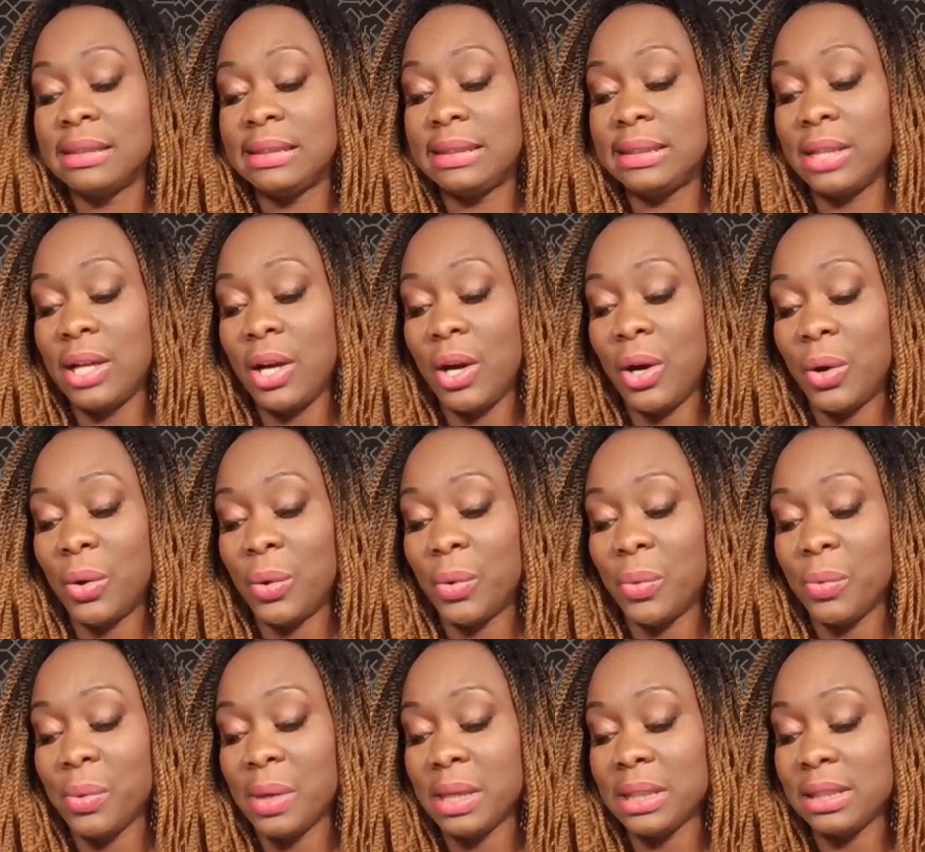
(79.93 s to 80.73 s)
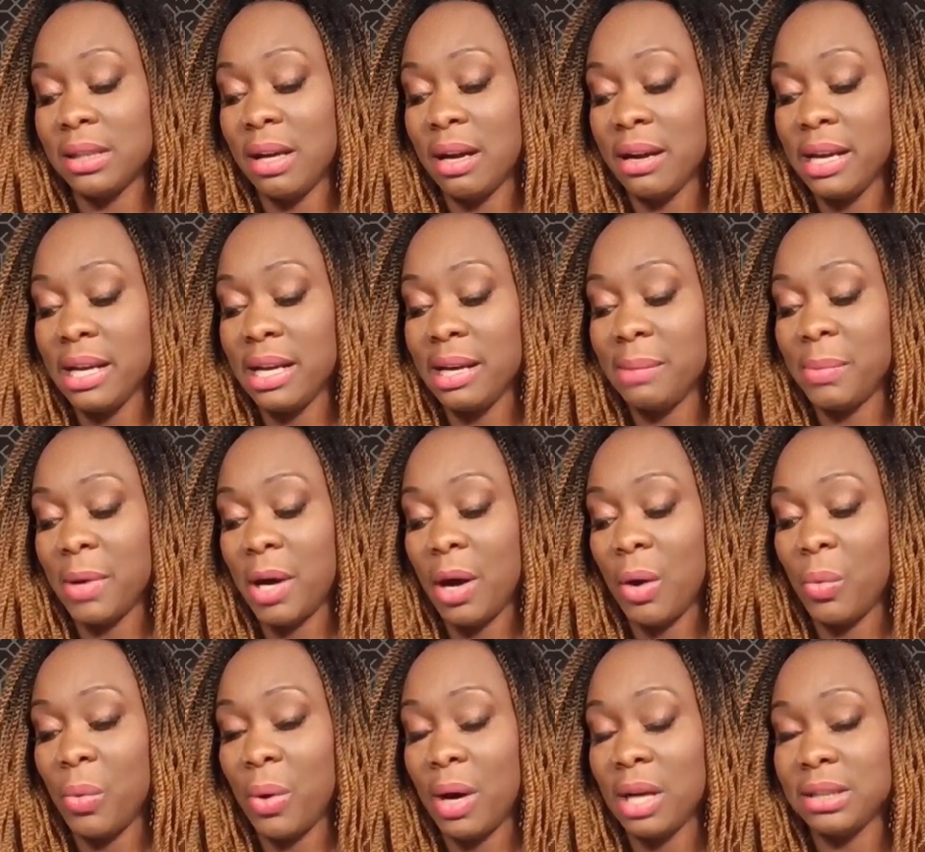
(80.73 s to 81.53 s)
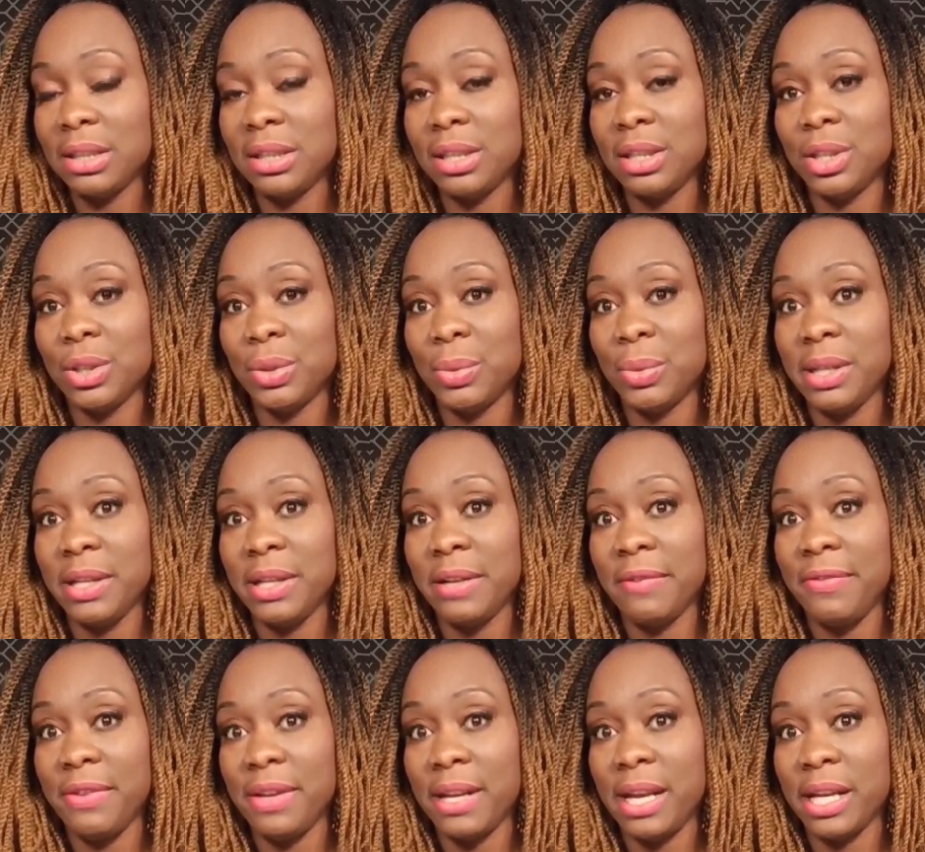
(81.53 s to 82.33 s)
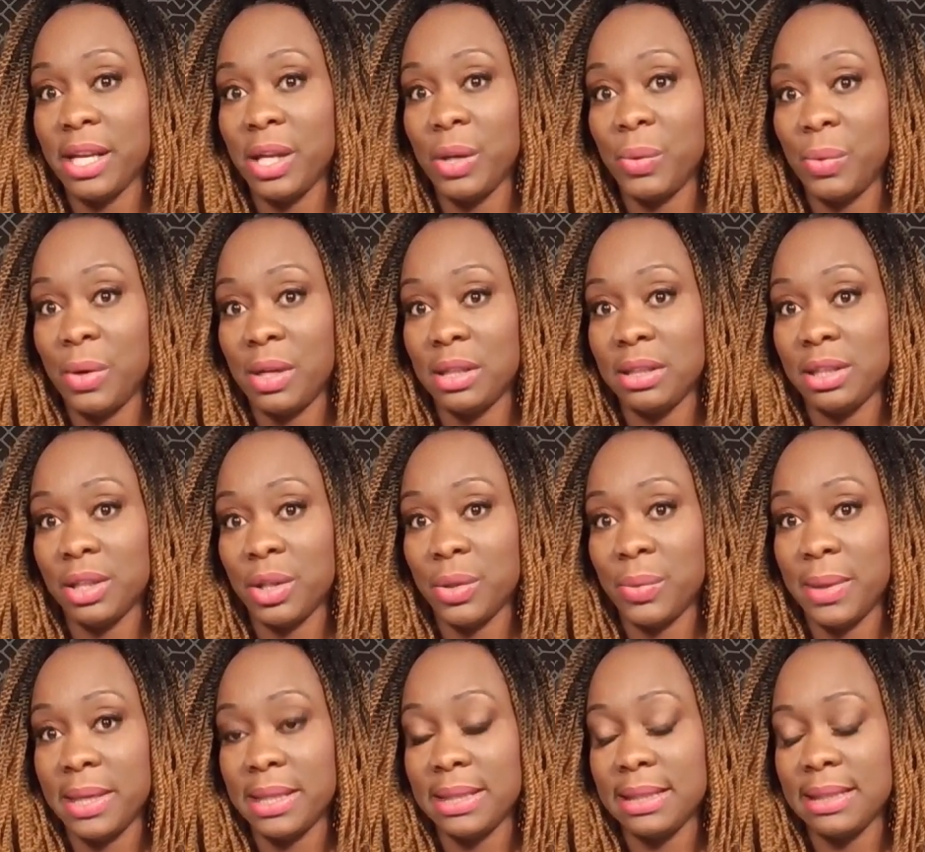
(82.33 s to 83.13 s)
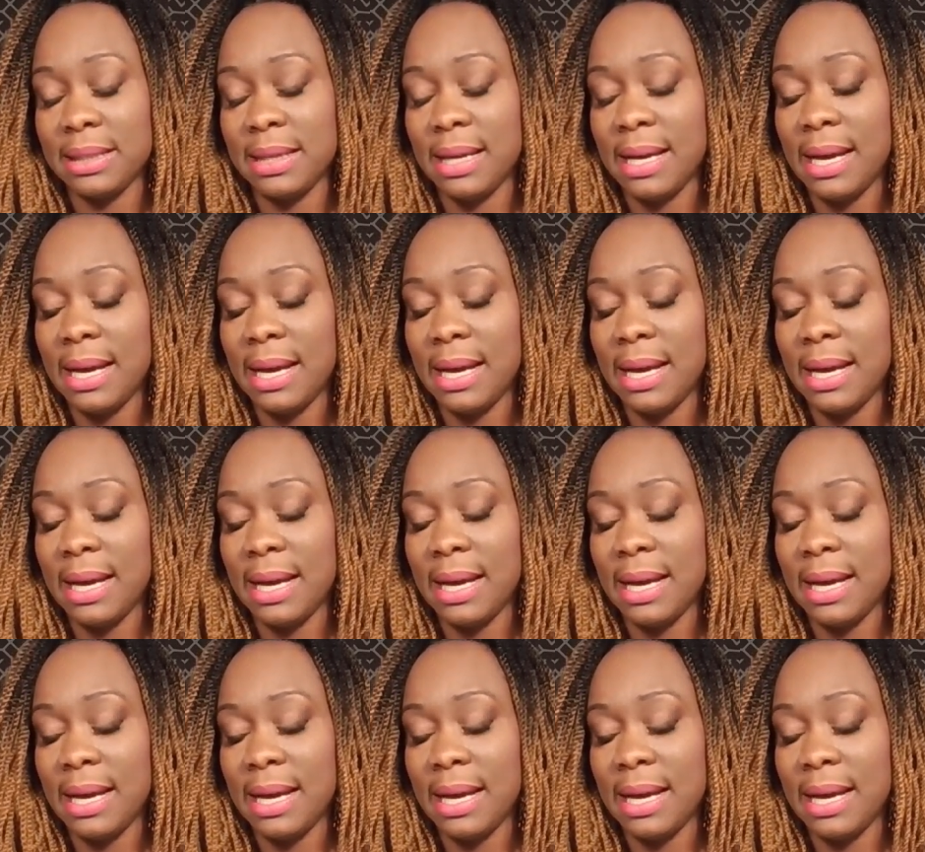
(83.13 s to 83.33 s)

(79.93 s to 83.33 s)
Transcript: So, we're talking about what to do when you feel like you want to quit.